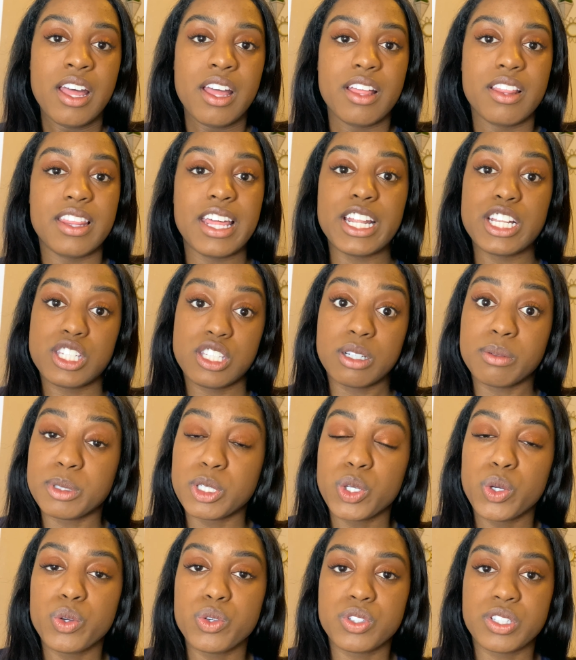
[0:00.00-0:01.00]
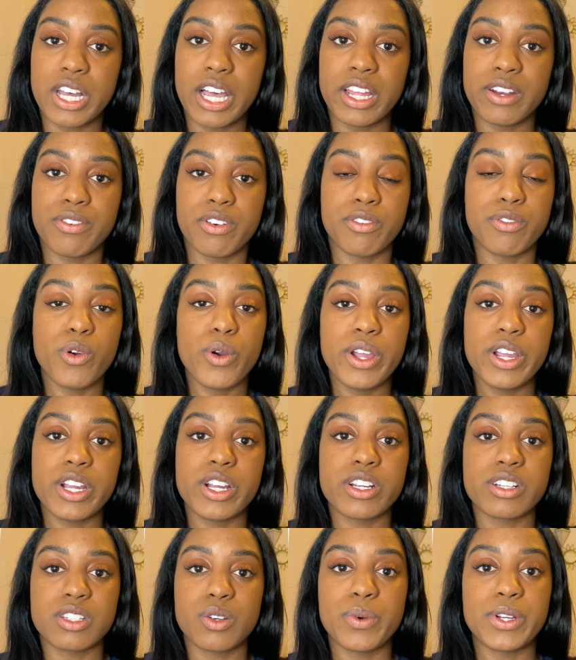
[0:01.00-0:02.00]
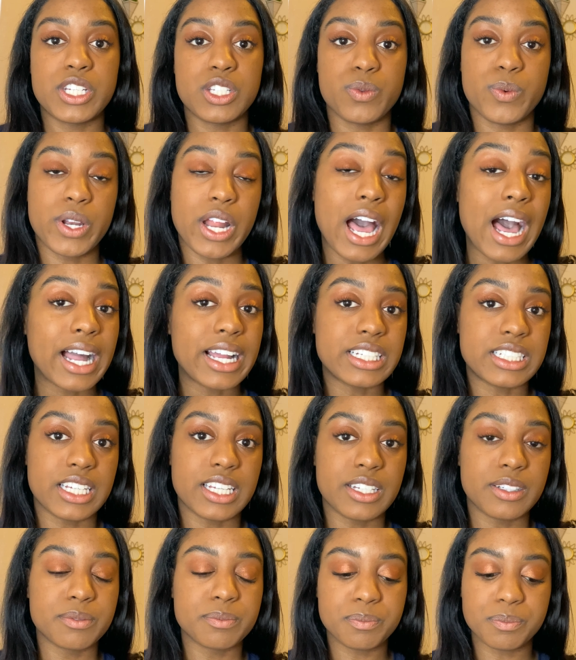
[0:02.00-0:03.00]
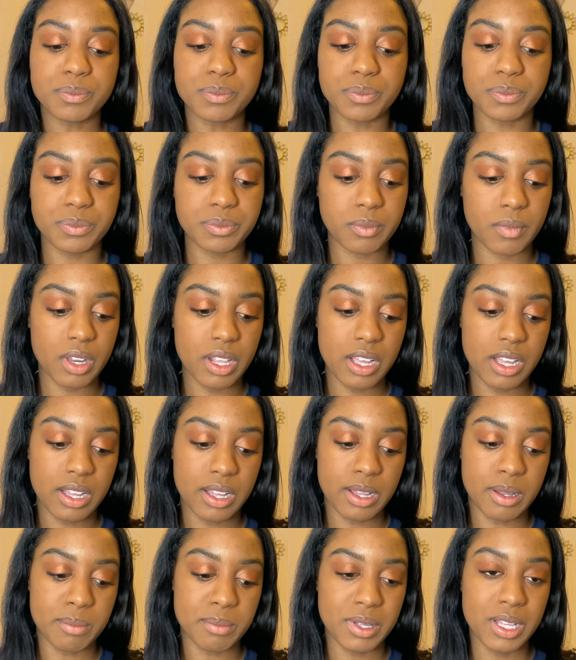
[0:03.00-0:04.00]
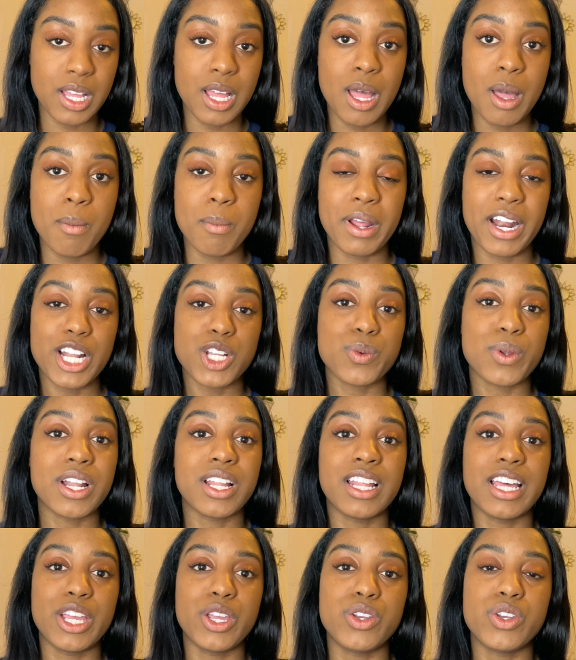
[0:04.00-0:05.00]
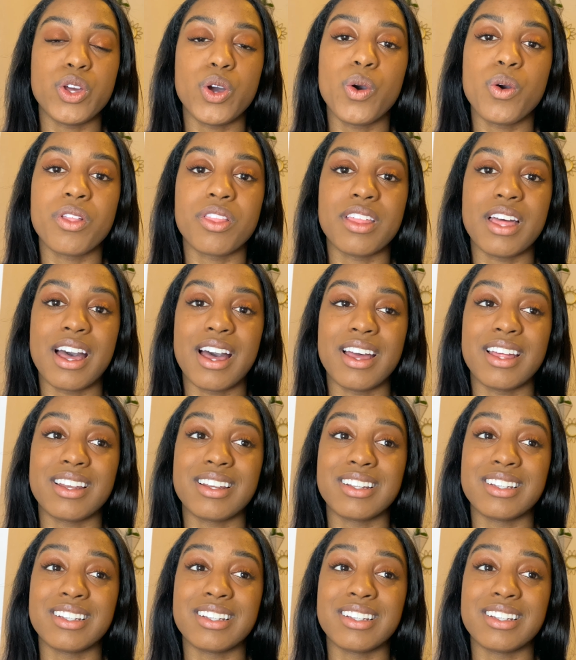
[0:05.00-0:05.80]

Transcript: than someone who signed for four years, which is what I did. Um, but I just want to let you know that